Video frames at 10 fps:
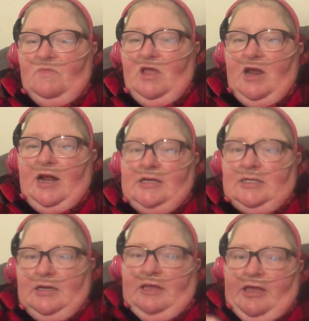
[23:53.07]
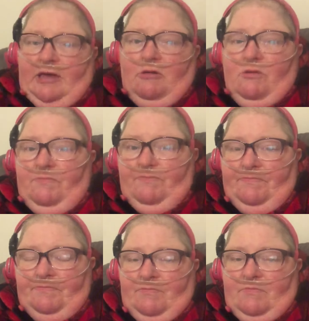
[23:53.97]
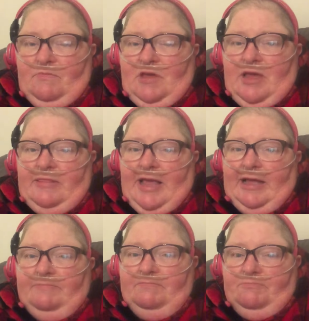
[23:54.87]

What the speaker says: and I said kill, and they